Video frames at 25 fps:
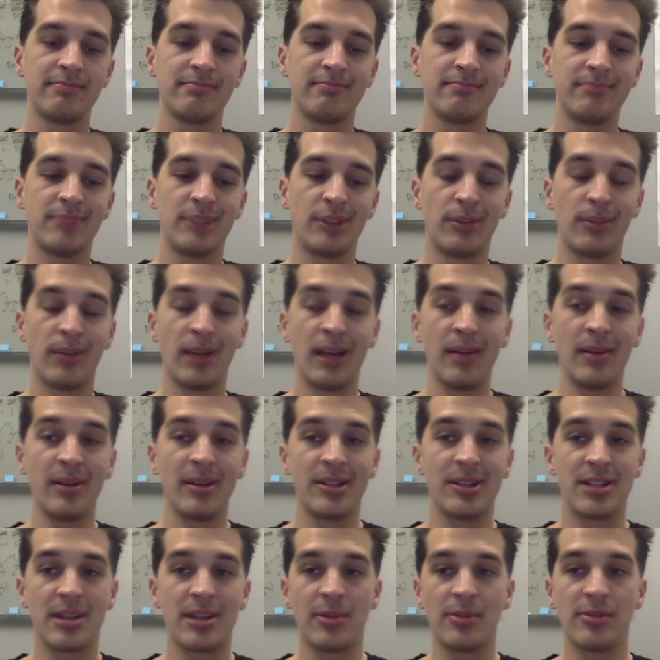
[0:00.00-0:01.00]
or maybe
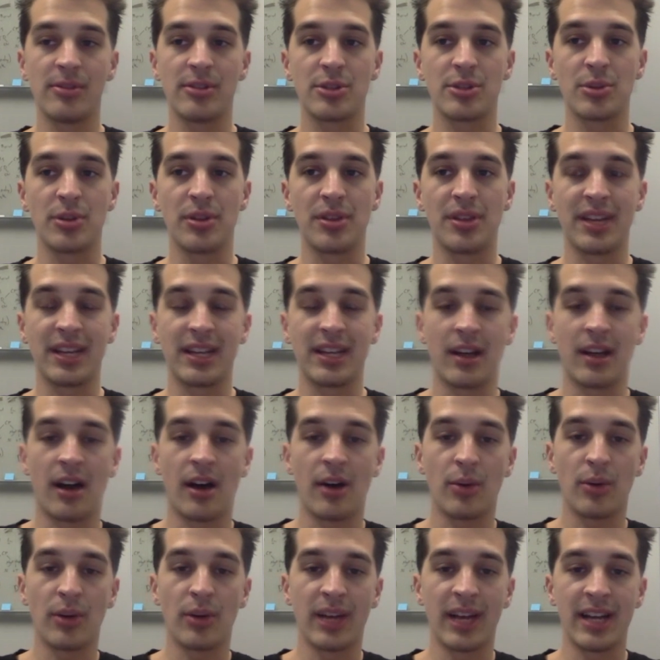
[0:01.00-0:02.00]
some of us would think God
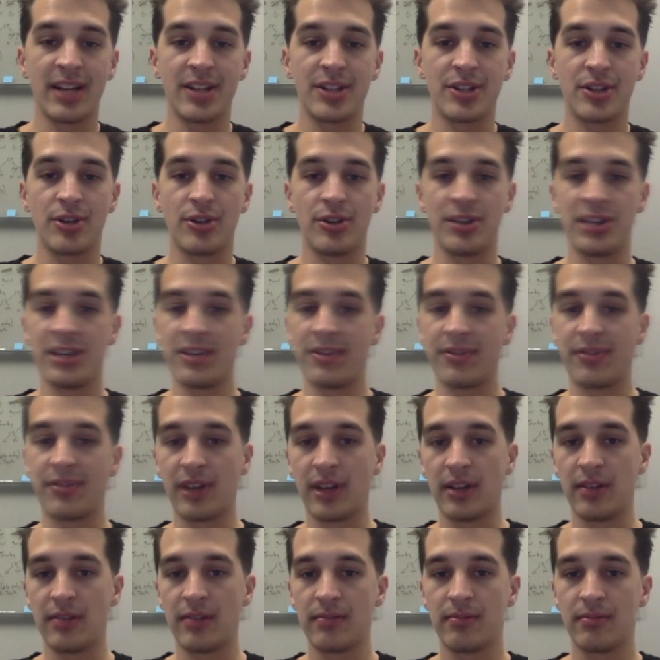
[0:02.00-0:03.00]
would answer different.
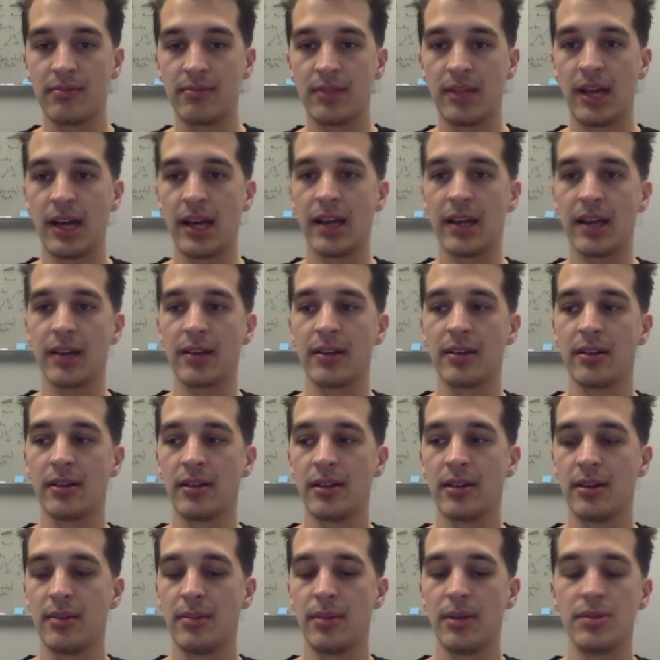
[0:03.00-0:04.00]
Like
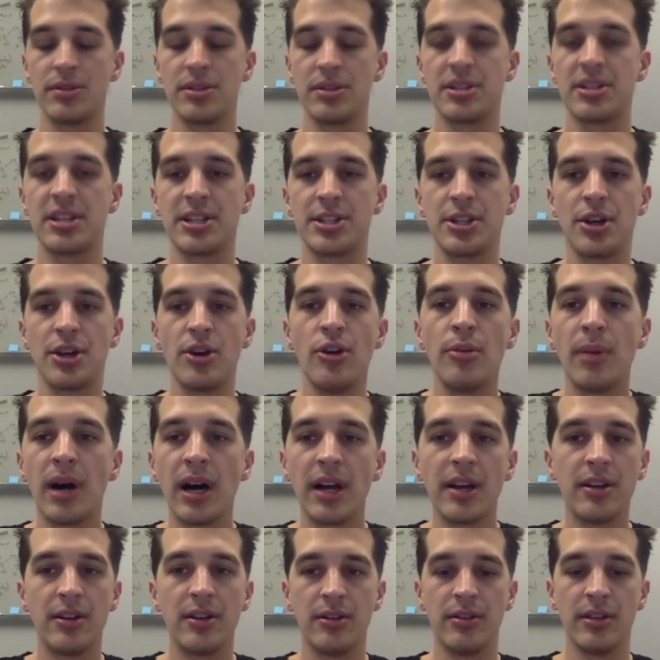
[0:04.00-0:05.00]
Moses says, who am I
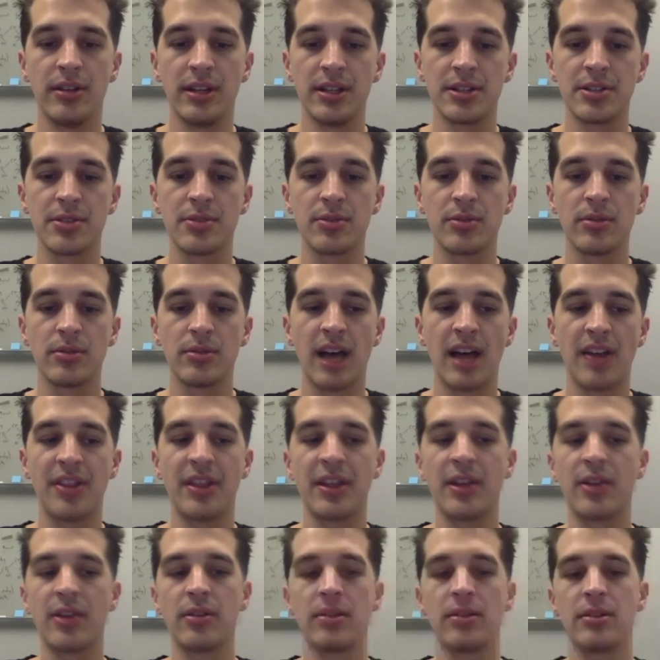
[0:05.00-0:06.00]
to do this? I
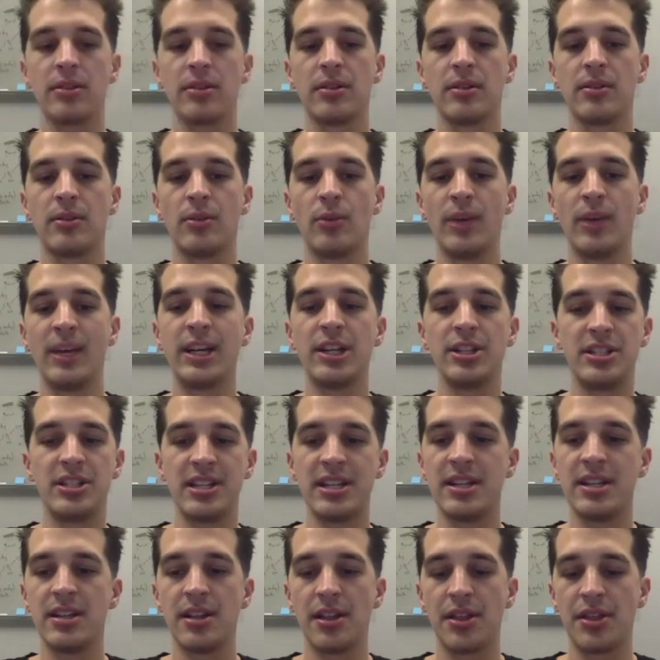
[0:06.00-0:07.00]
think we could
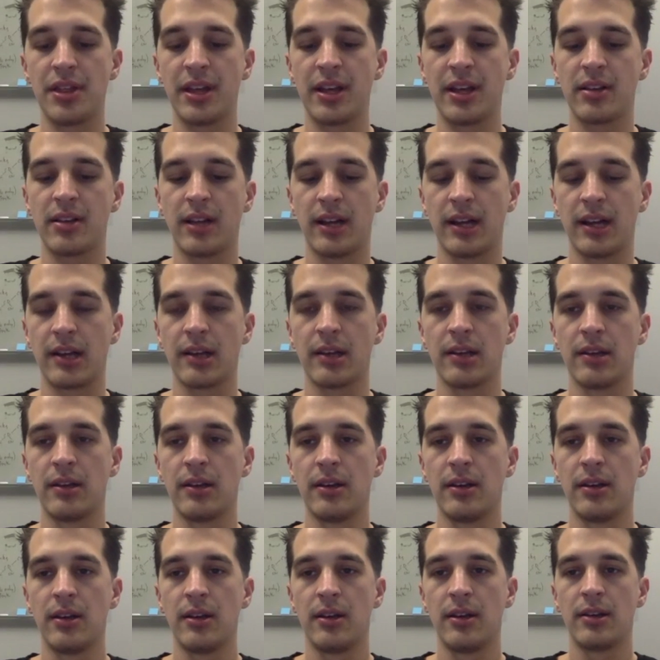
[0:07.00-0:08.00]
tend to think like
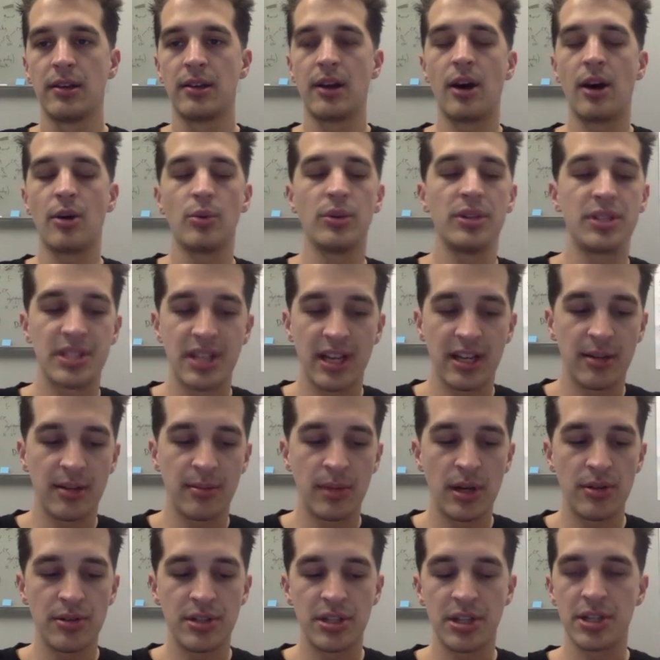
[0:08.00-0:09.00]
God would say to
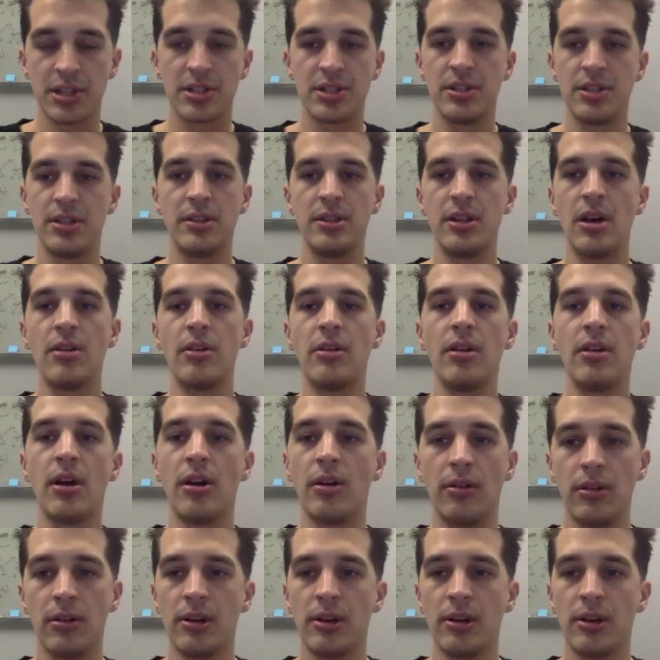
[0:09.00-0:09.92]
Moses, no,